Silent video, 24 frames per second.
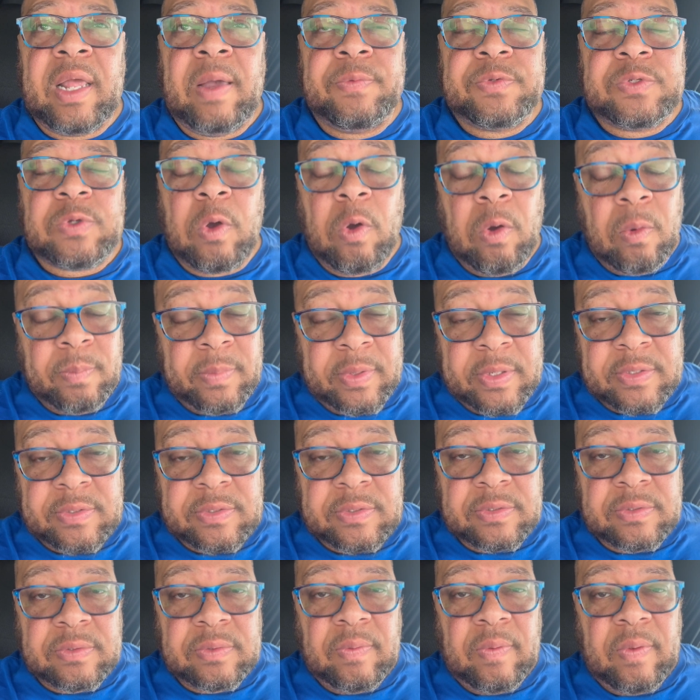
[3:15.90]
homeless,
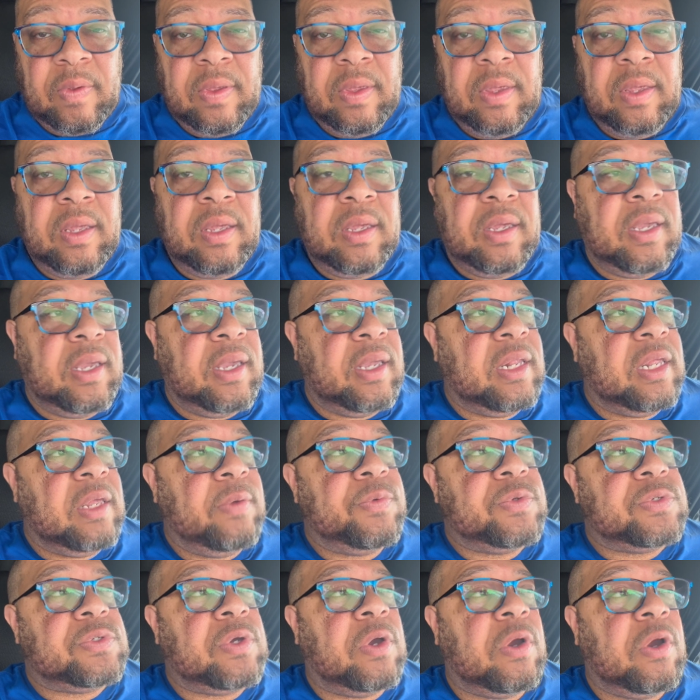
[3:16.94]
and he
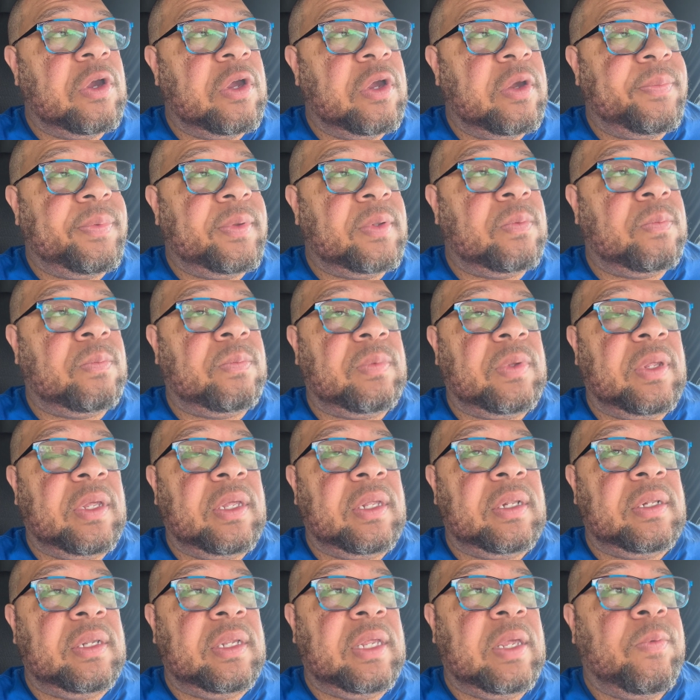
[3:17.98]
was hurry up
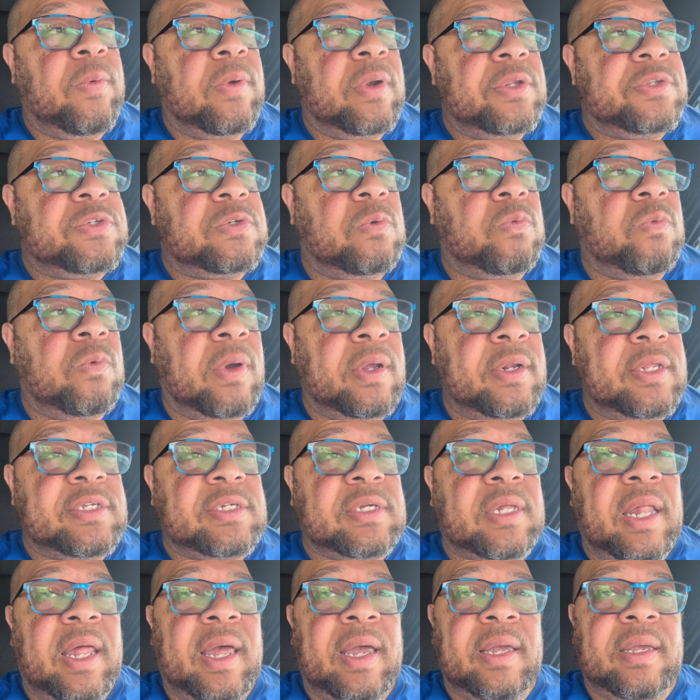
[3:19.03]
and he wanted to run his
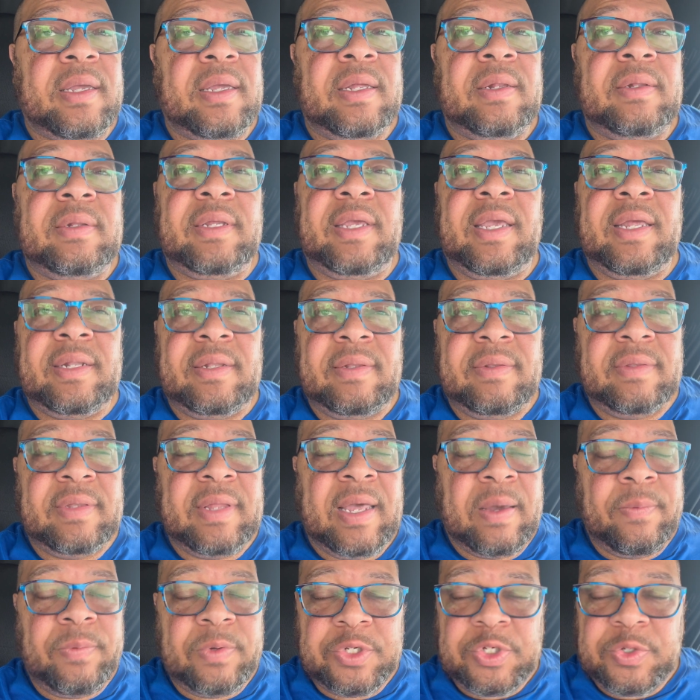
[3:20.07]
clock and get
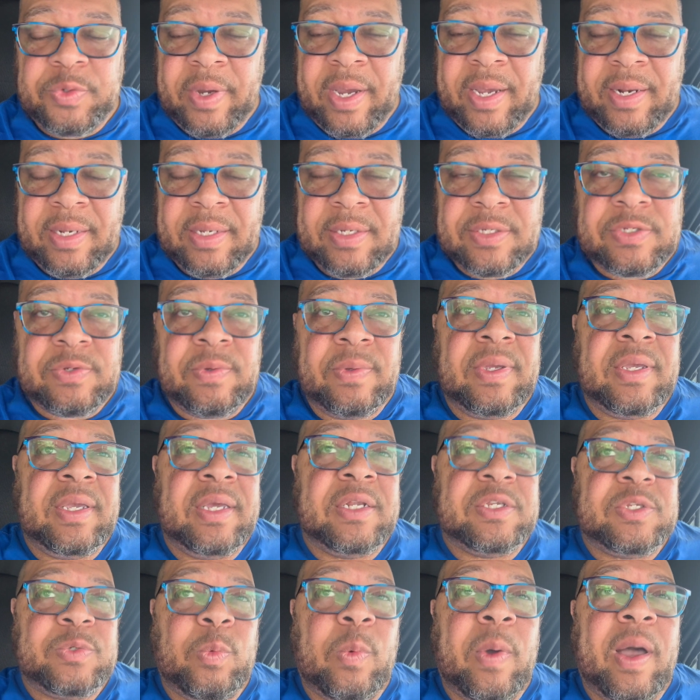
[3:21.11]
done with training so he can get
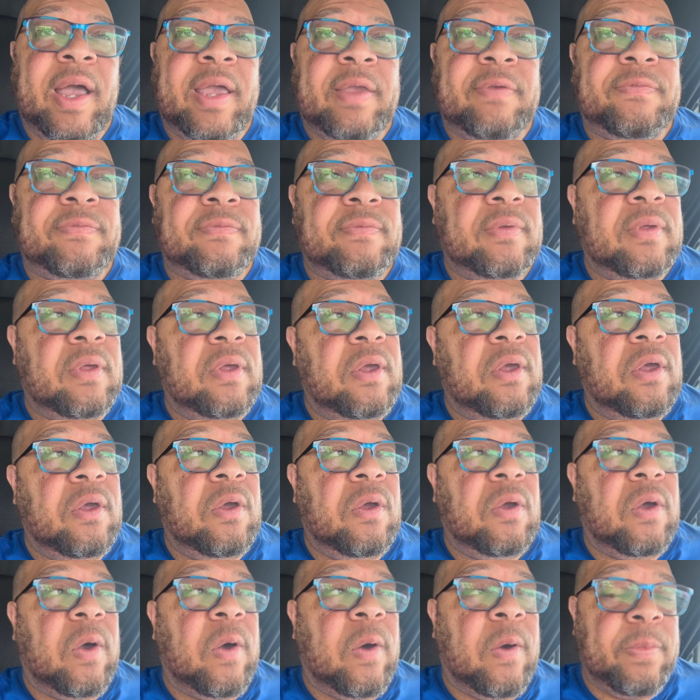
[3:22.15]
his wife
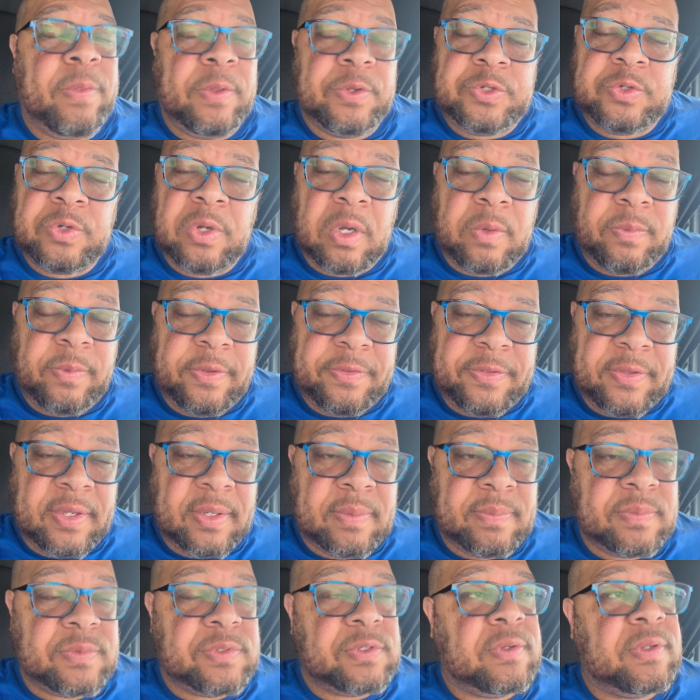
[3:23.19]
on the truck with
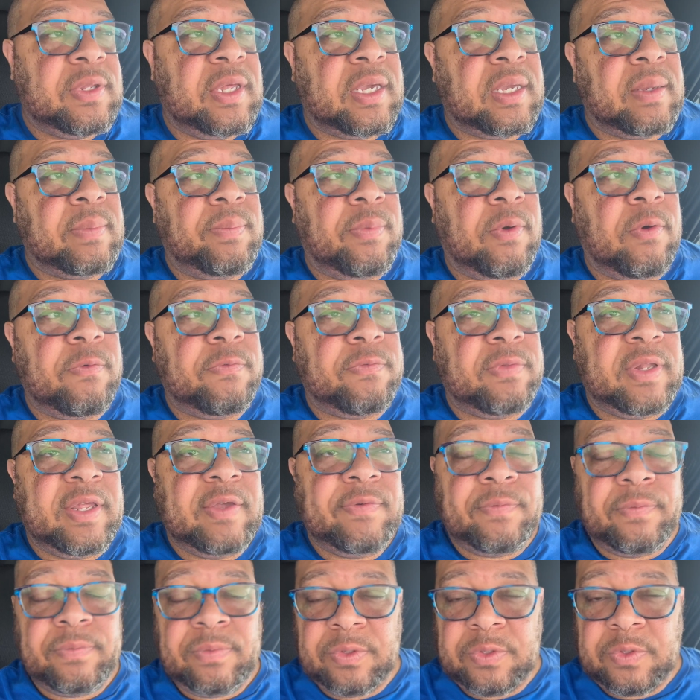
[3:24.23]
him so they can both
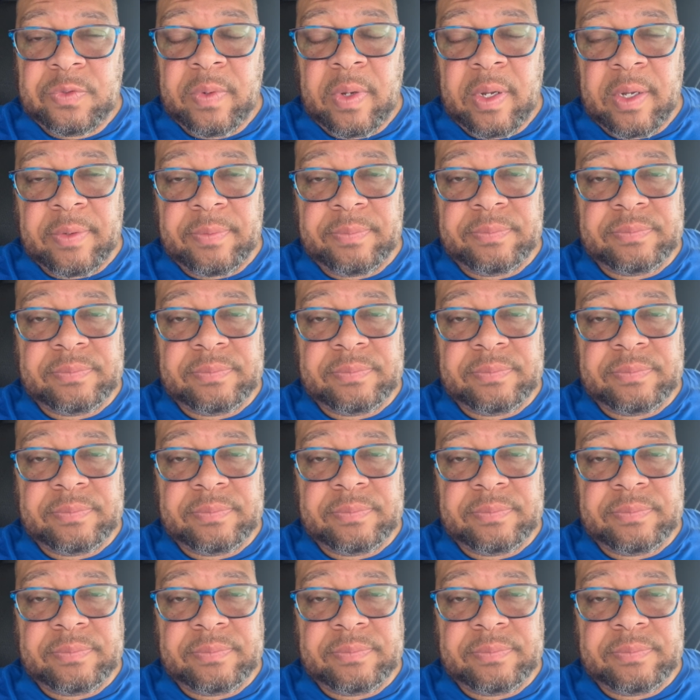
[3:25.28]
live on the truck.